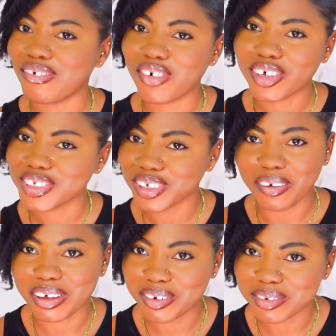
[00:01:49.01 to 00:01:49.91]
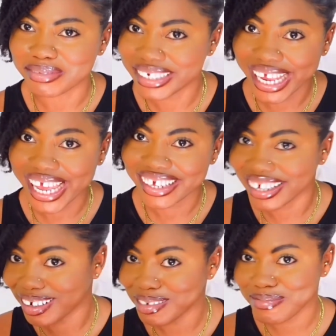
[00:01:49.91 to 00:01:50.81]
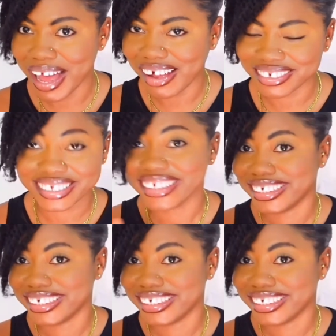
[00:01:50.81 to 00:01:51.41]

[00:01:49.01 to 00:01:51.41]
Of course you're welcome, dear. You can come to my house.